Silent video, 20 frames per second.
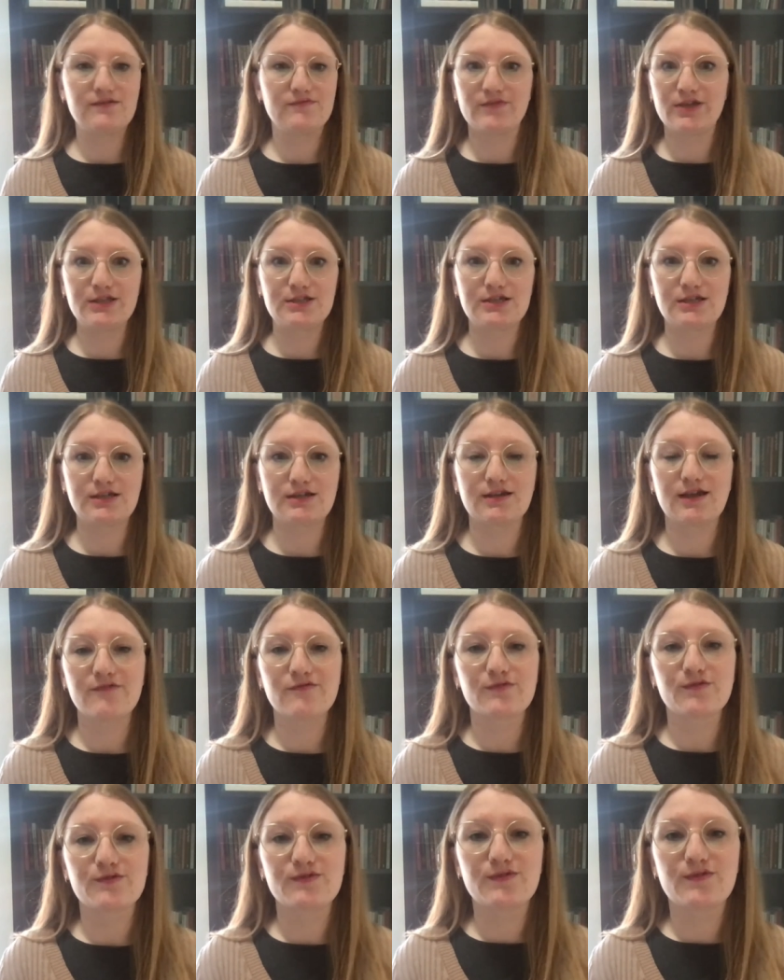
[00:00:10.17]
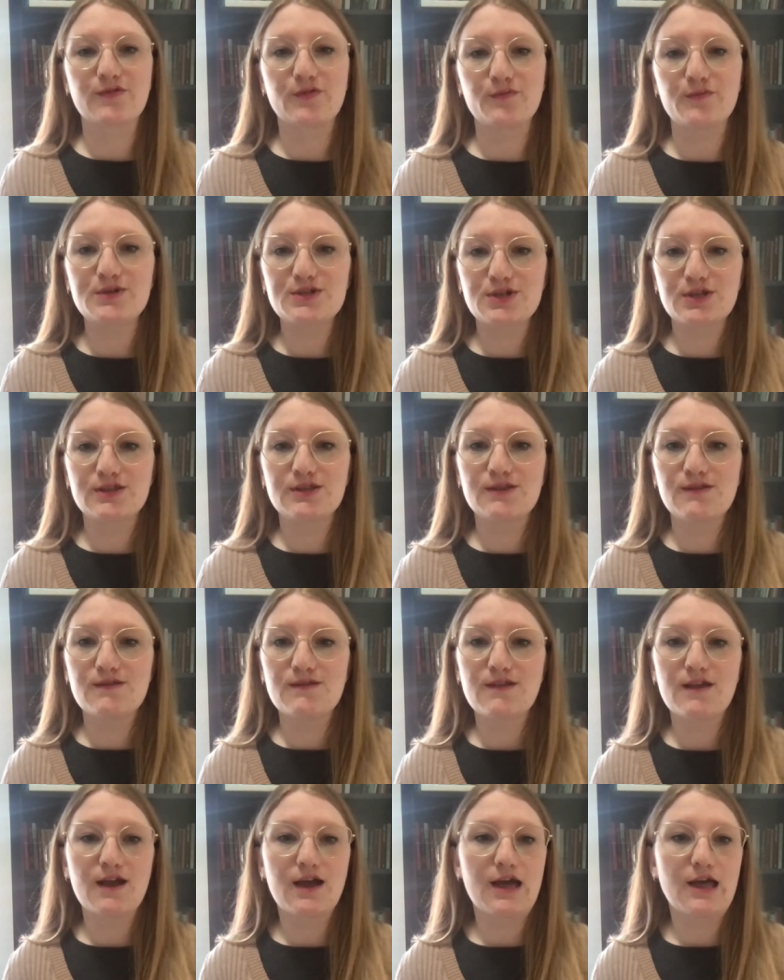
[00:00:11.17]
reading everyone's submissions
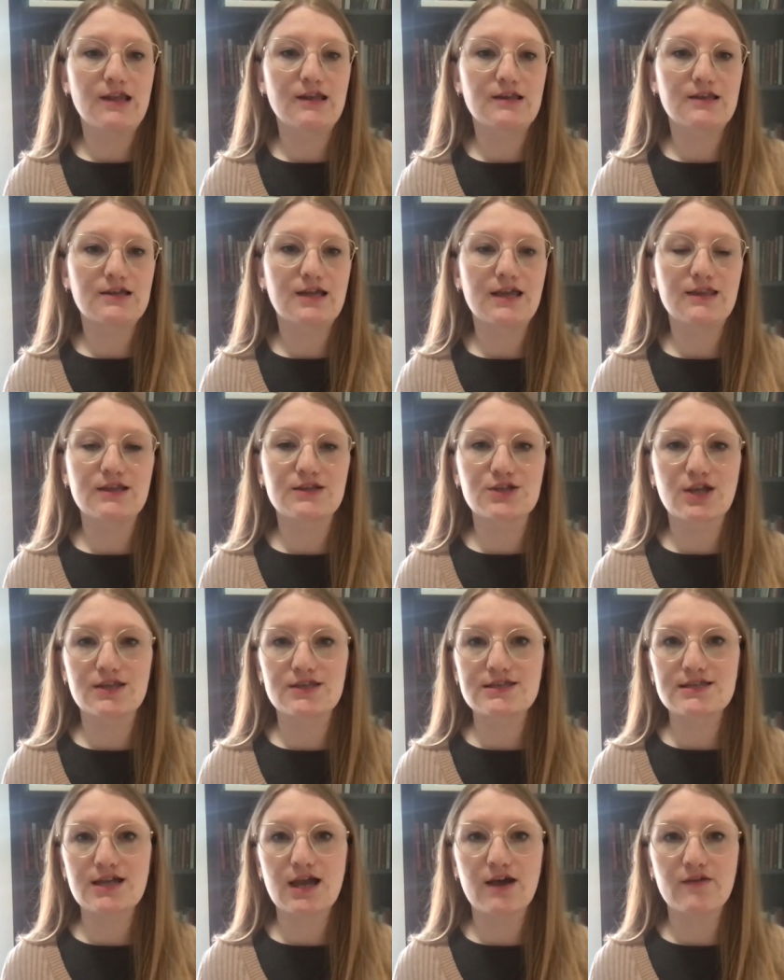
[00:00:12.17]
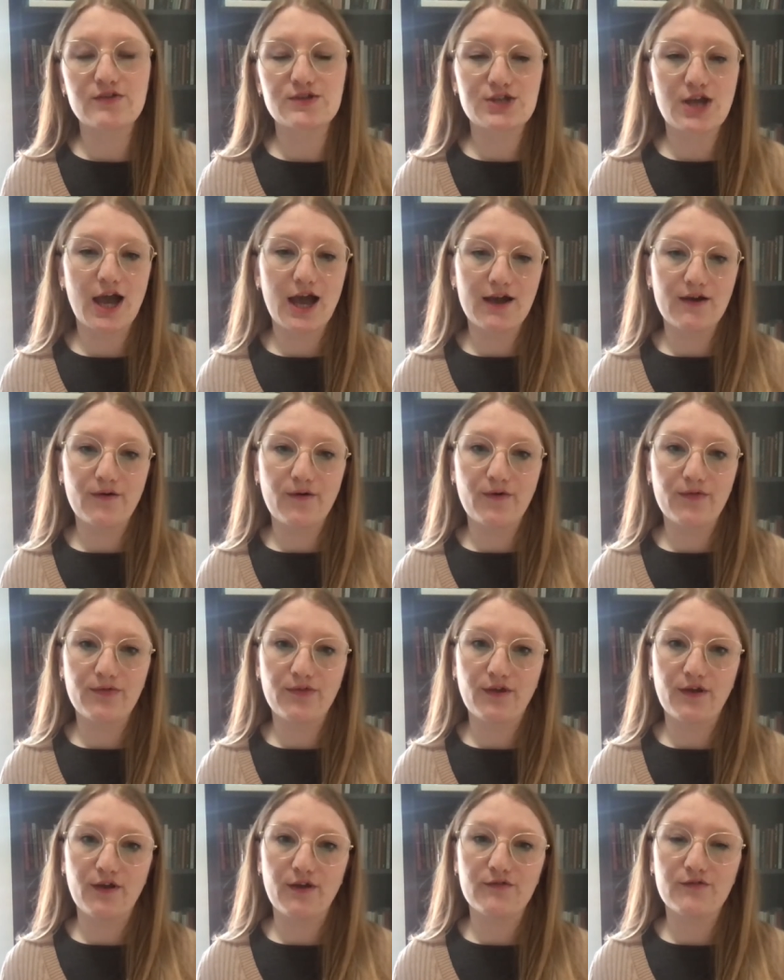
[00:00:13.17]
and getting the chance to have a chat on
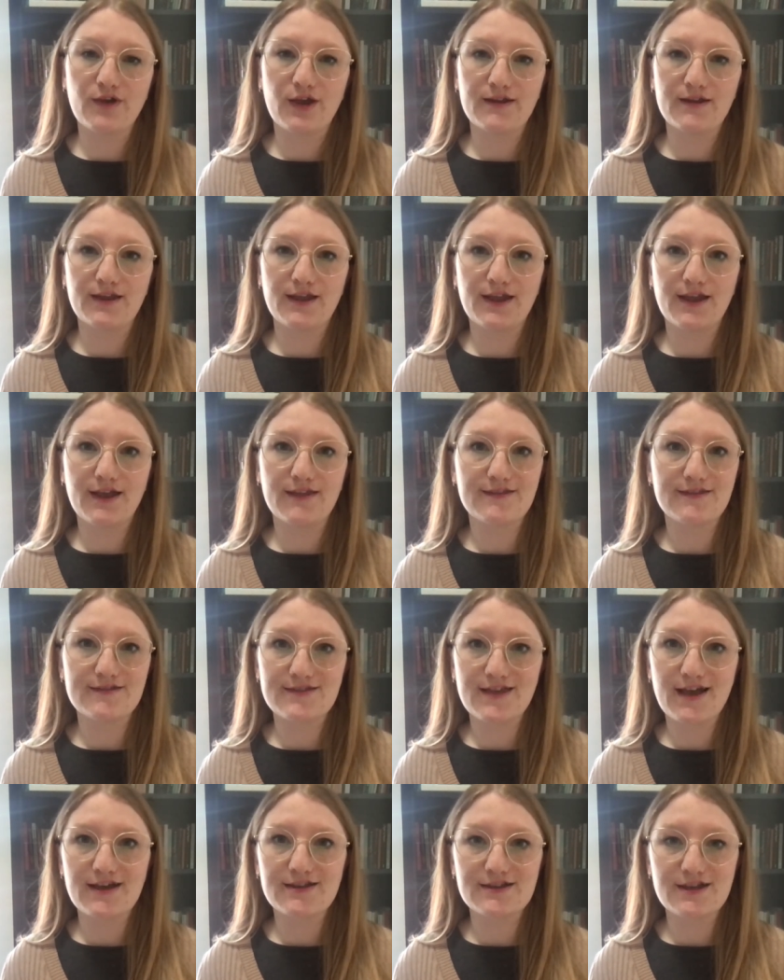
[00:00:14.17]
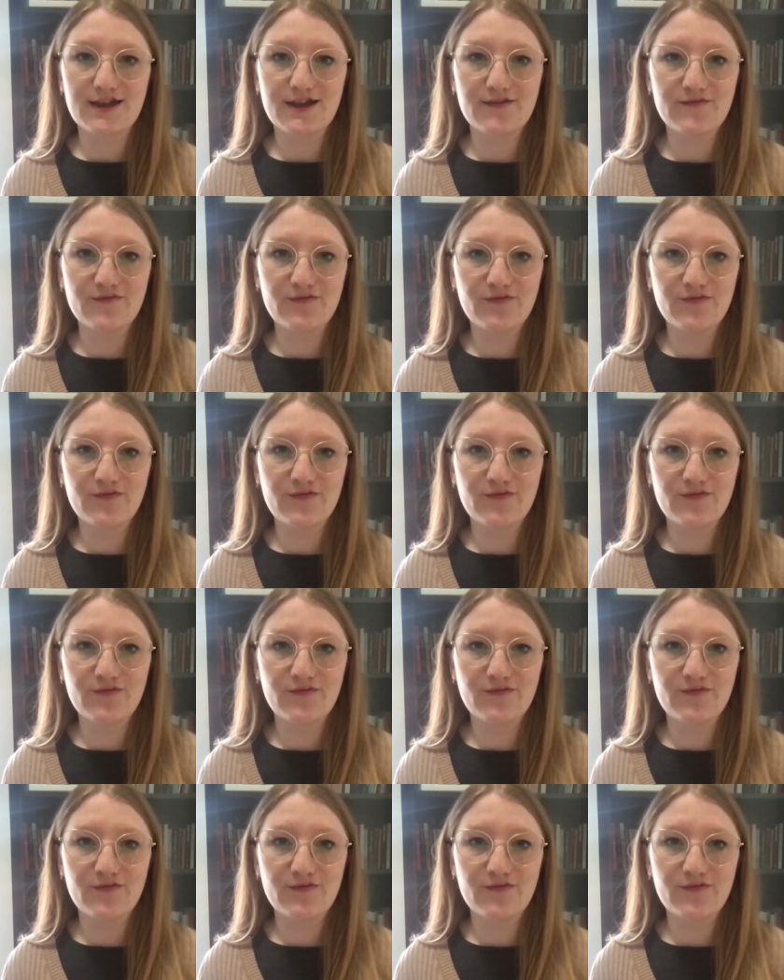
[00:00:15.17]
the Friday and the Saturday.